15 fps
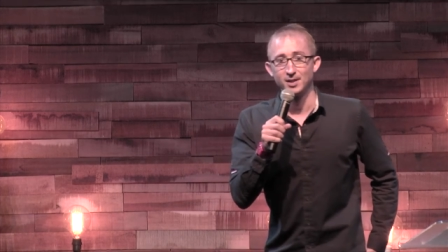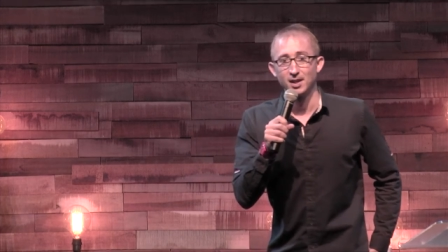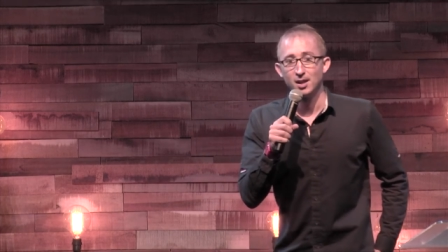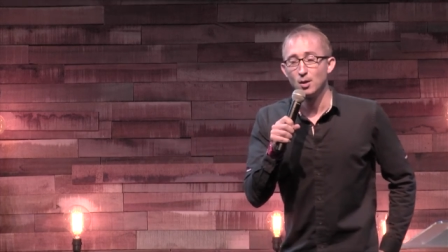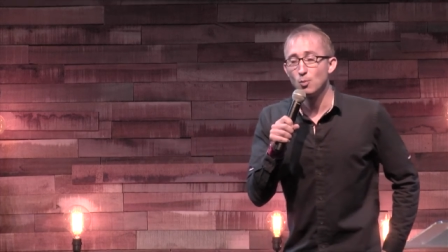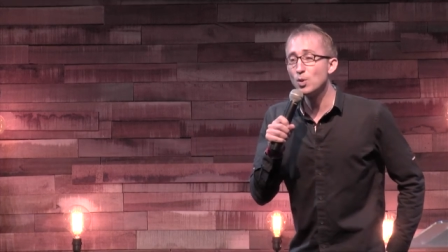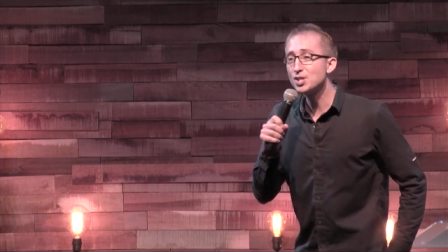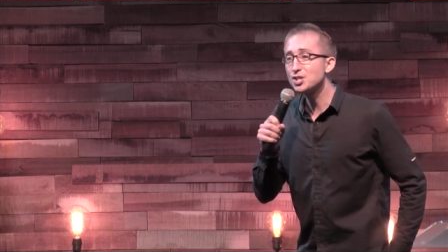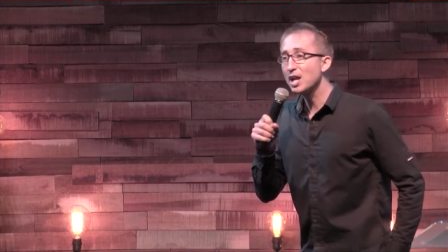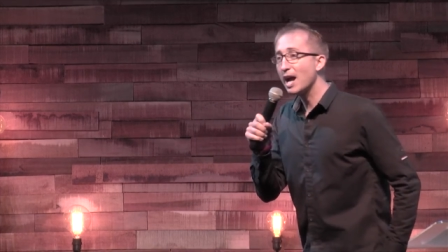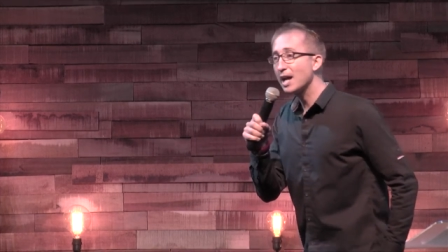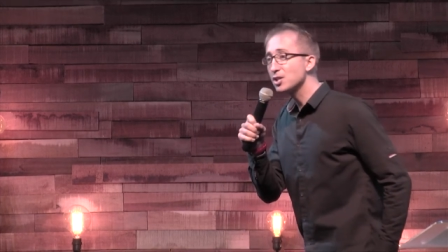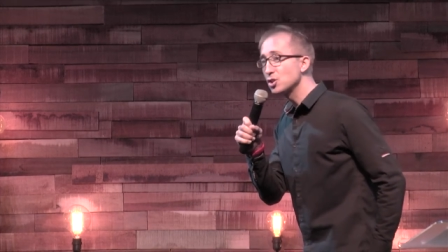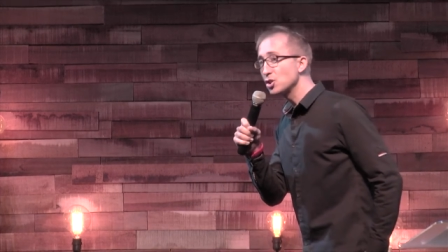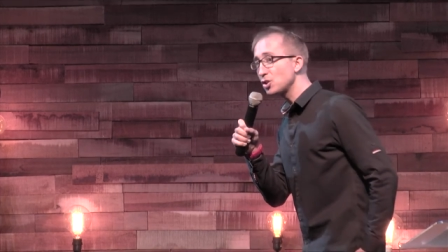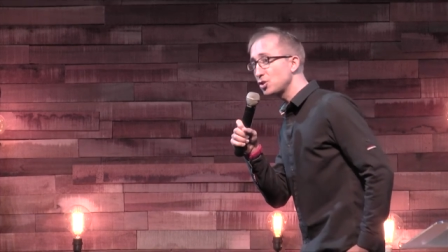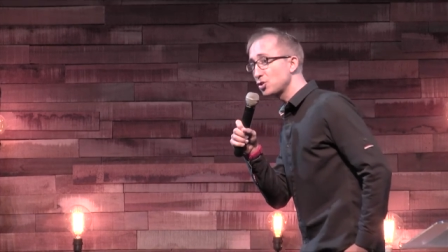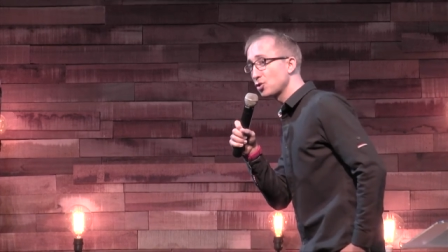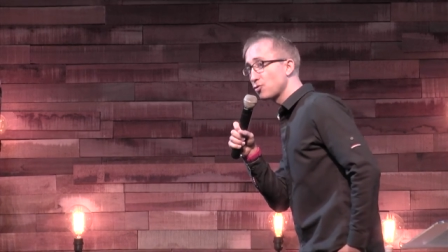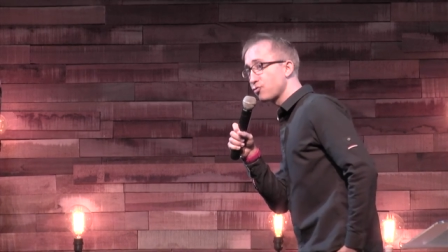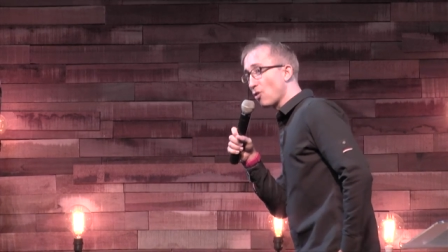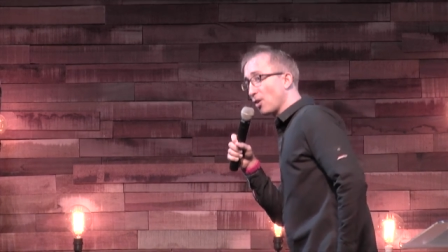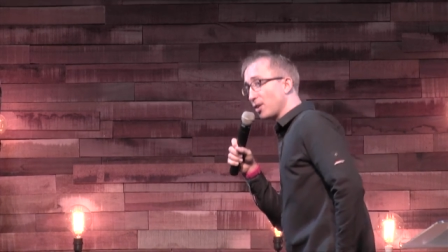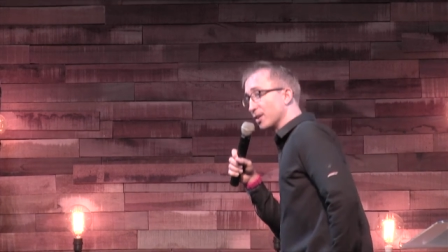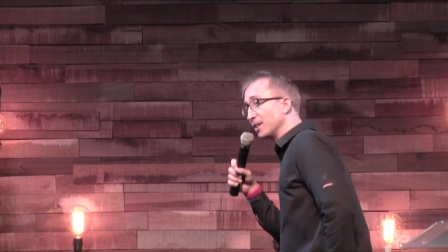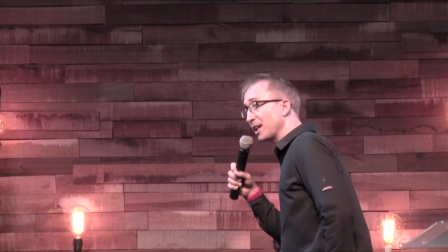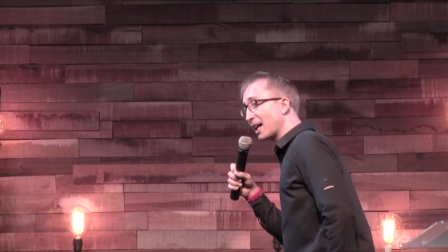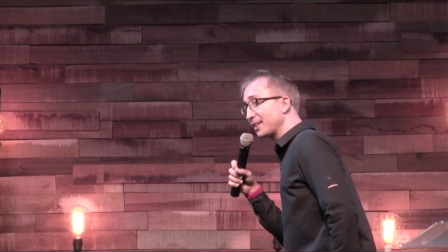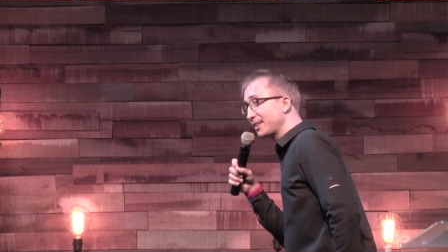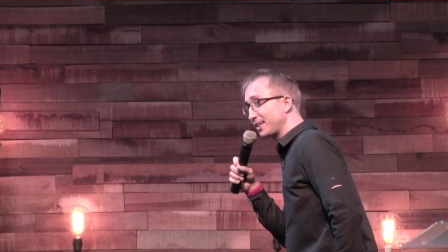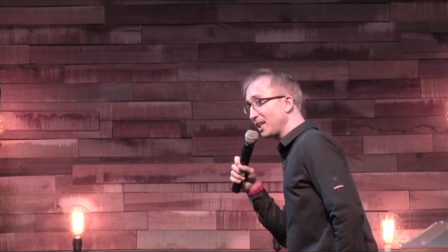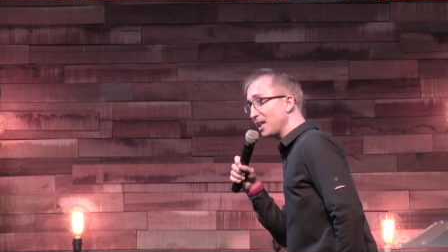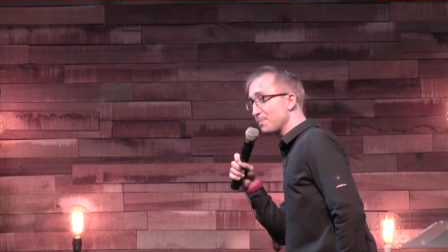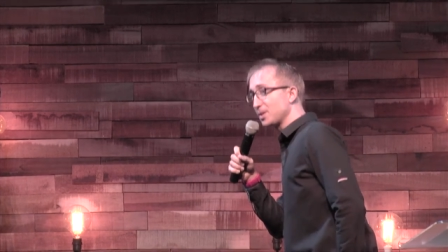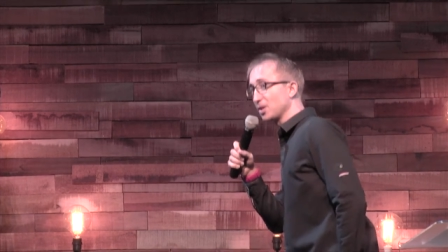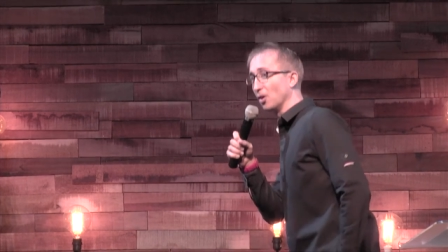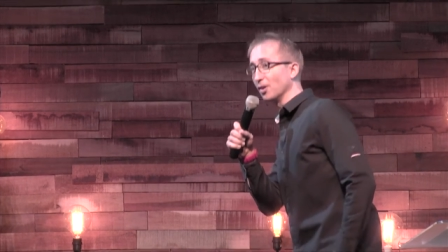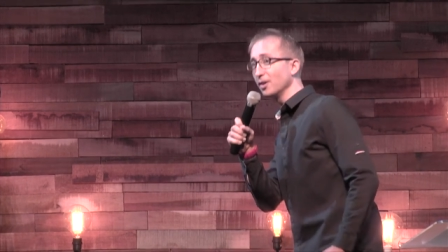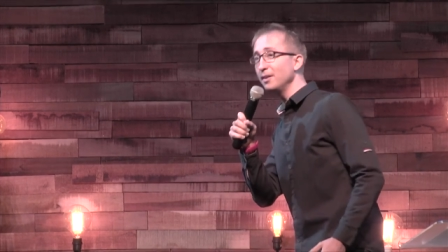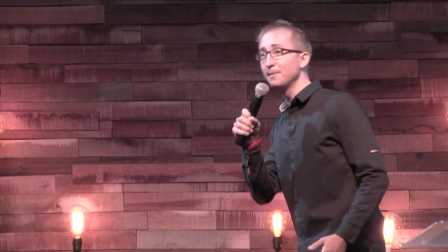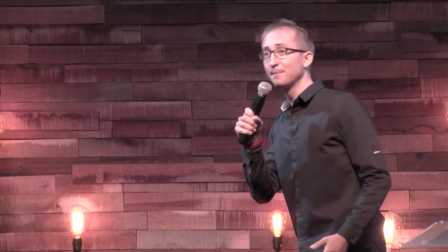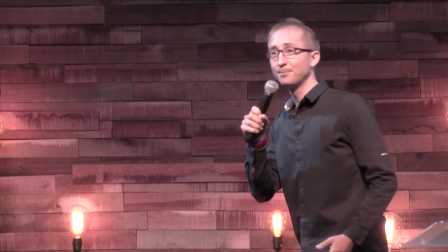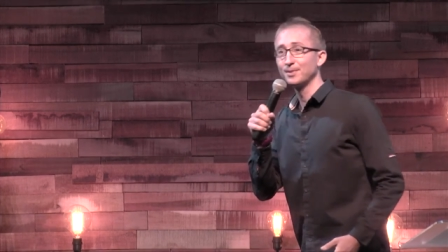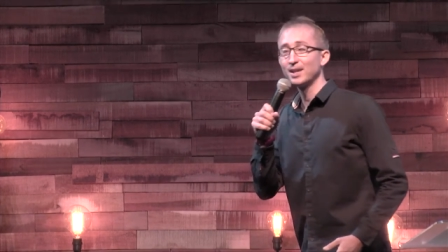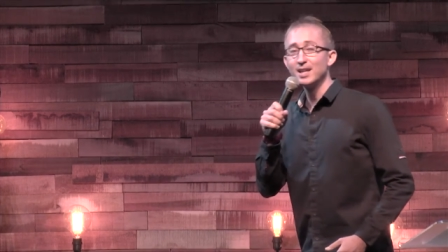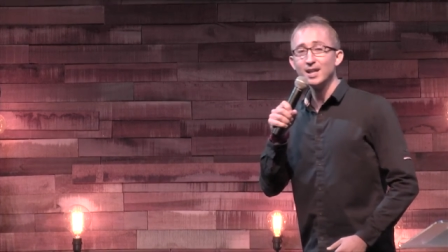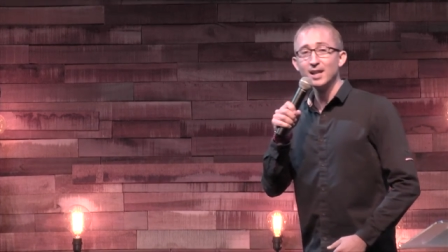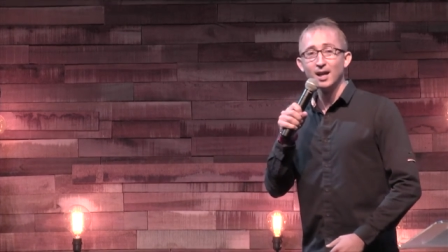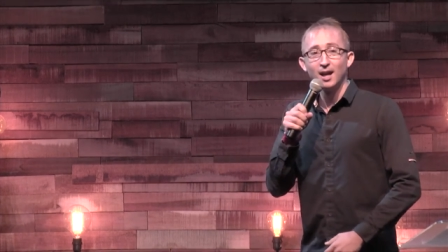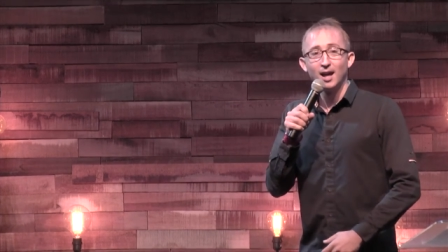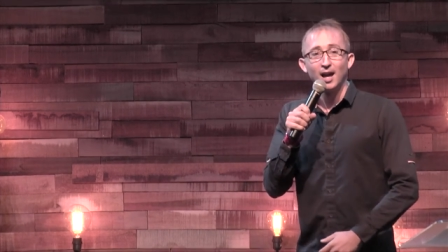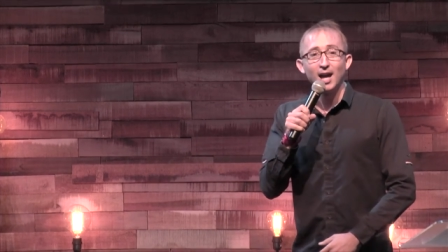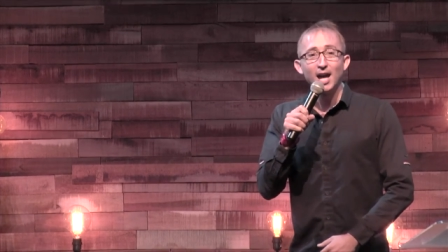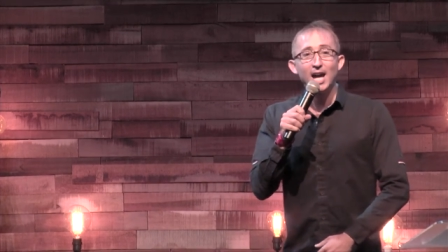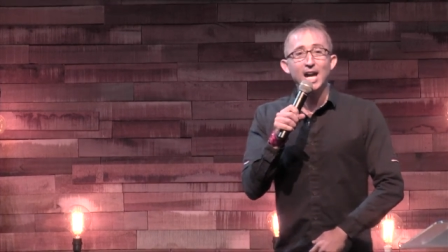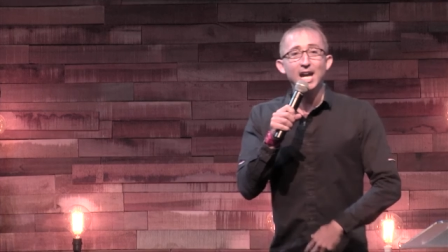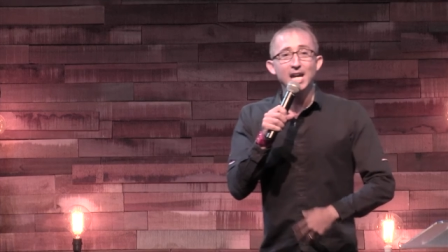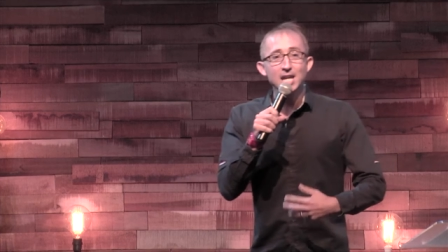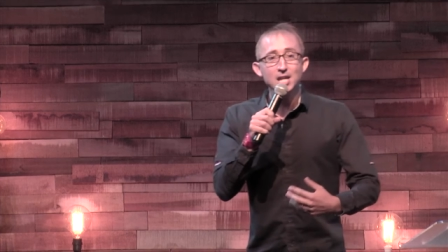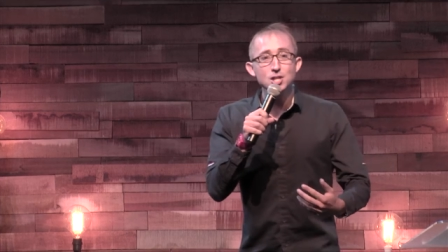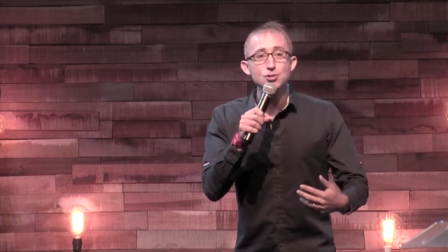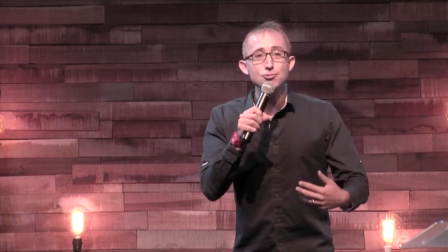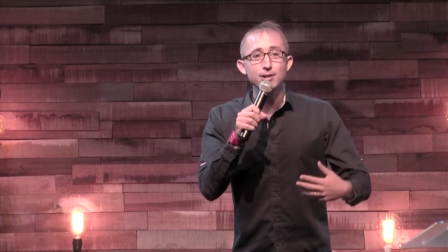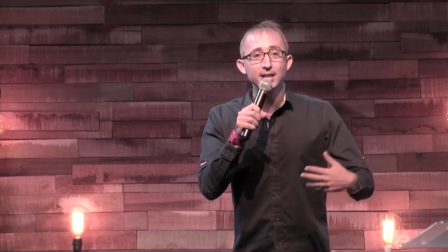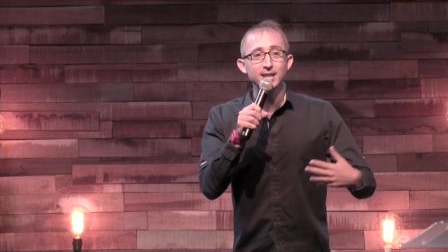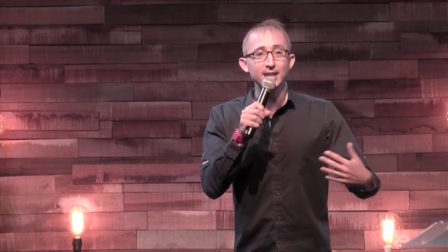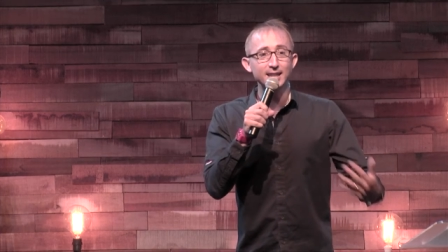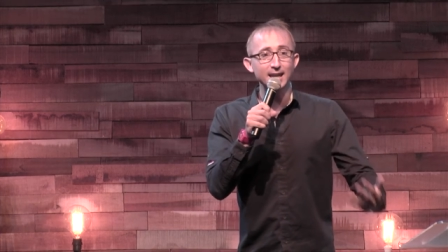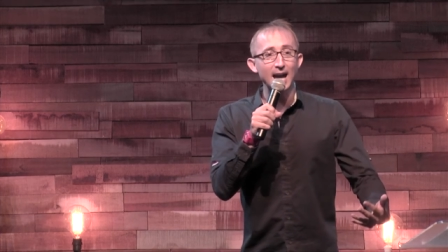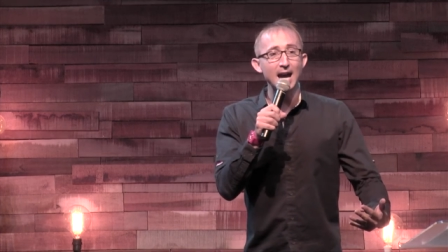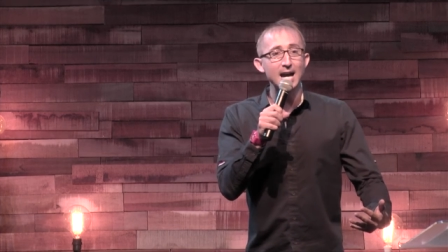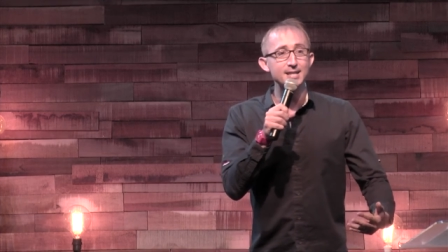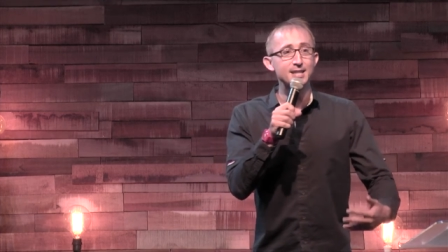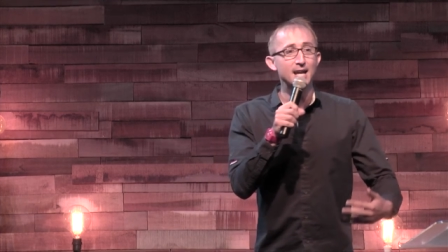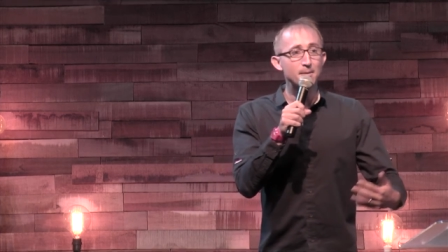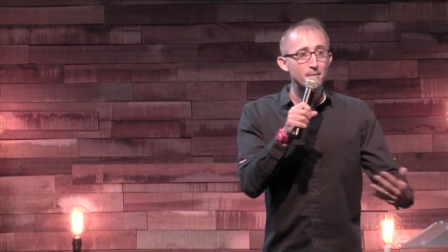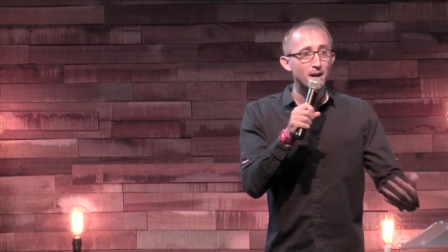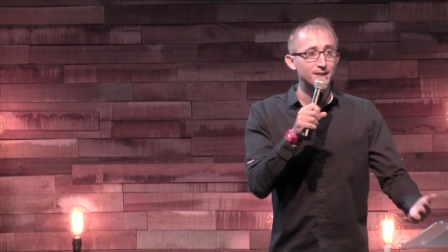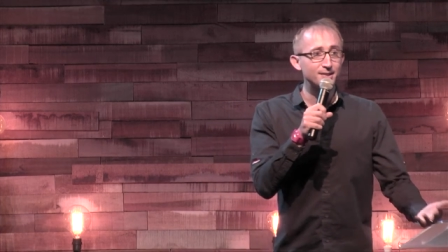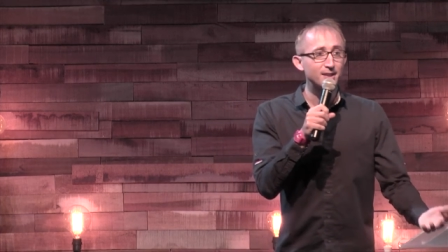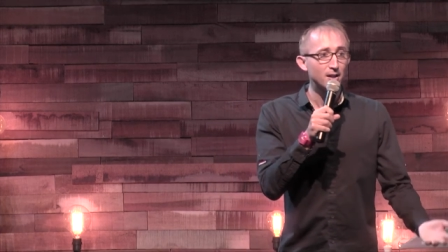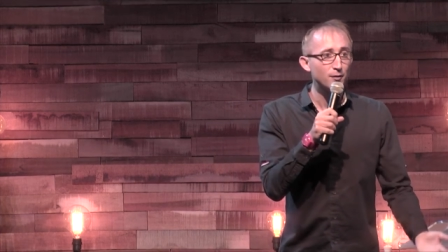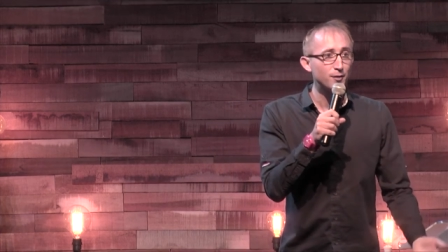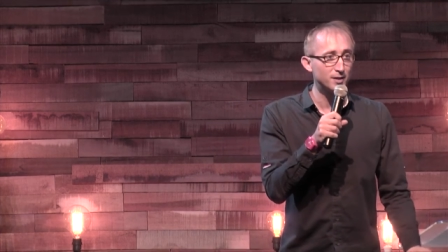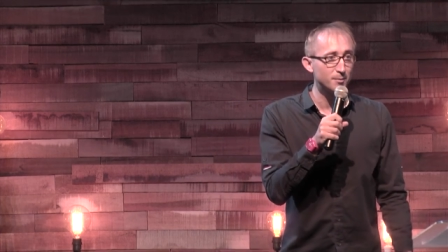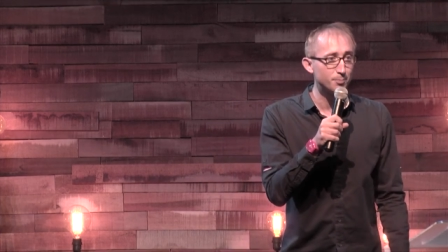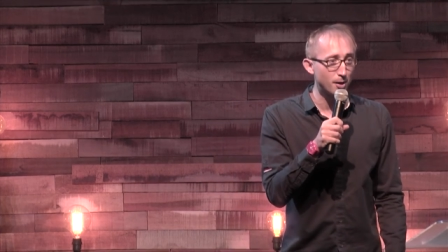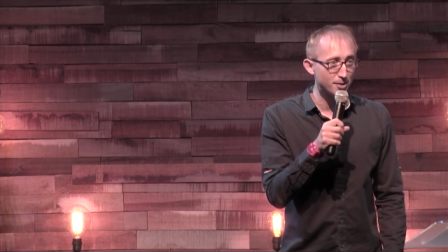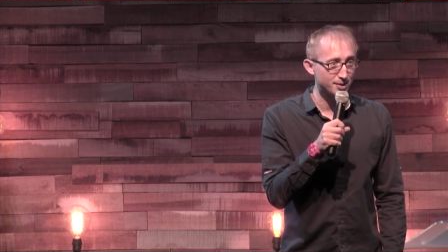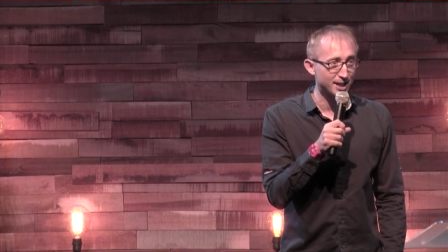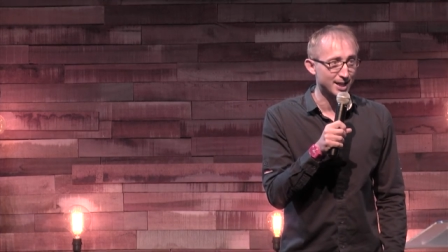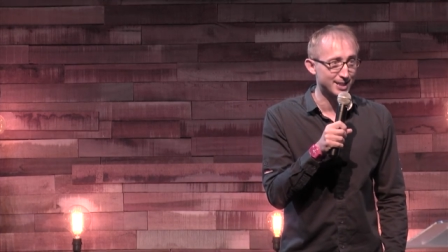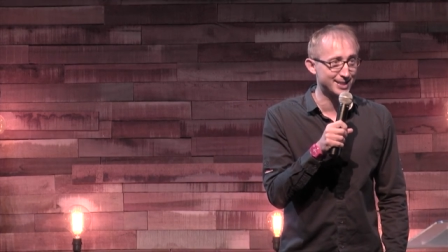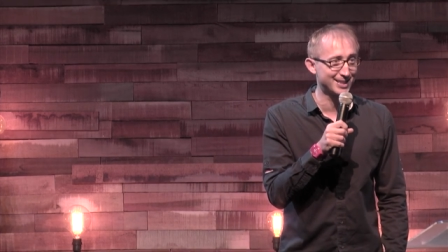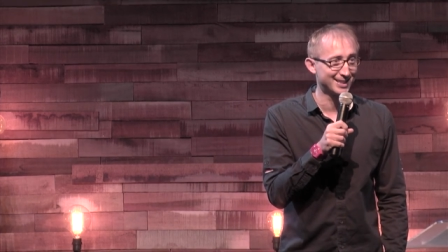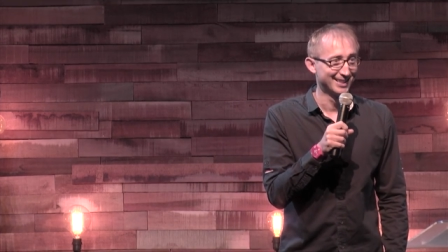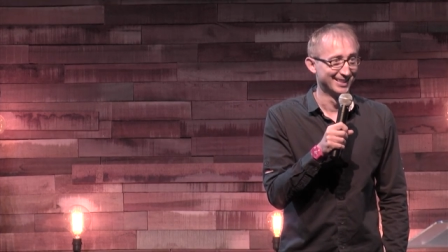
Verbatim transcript: which I had just trodden and slipped on, injuring the cat and myself in the process.